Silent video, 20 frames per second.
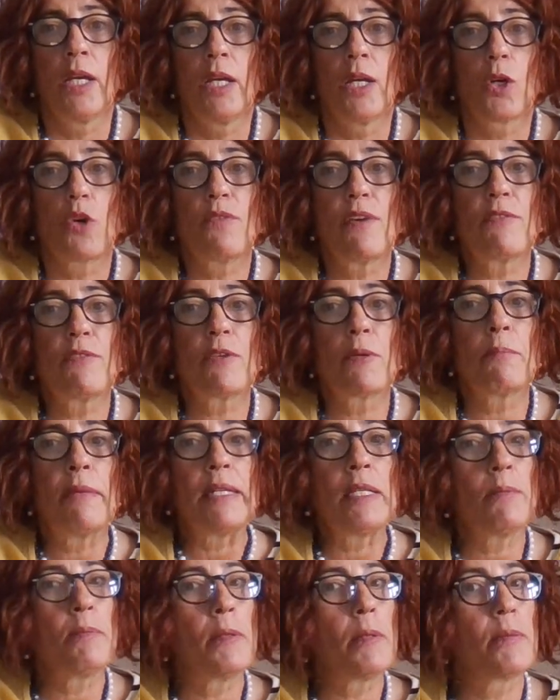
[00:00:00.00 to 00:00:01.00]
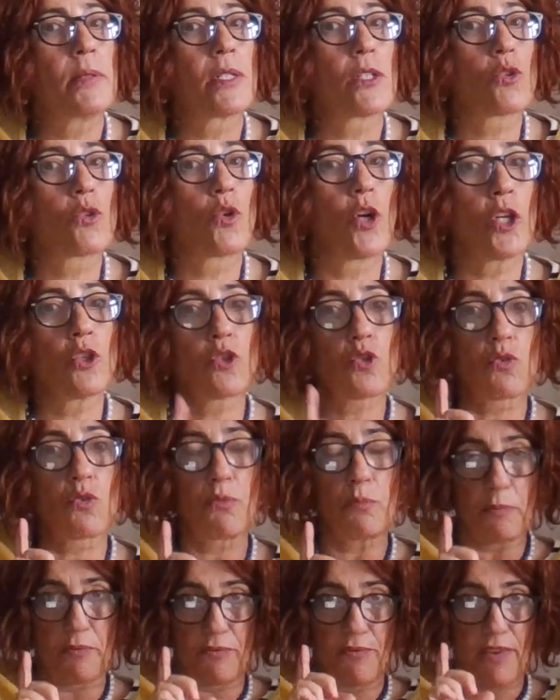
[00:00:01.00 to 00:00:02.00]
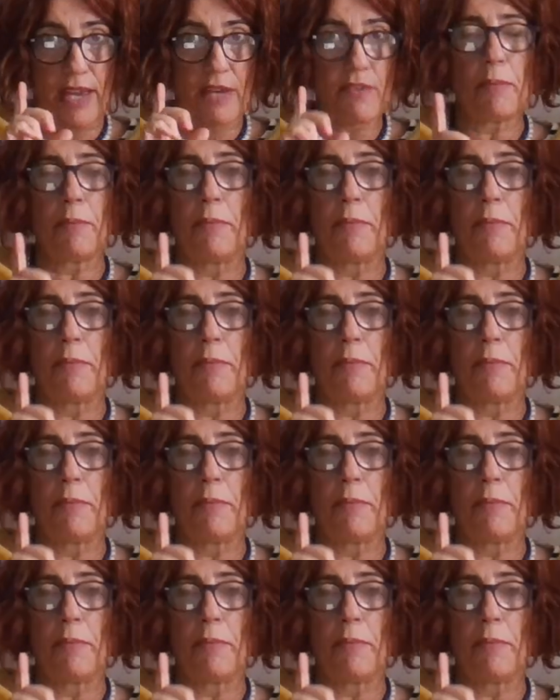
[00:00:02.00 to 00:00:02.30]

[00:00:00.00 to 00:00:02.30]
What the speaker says: However, many people are going through very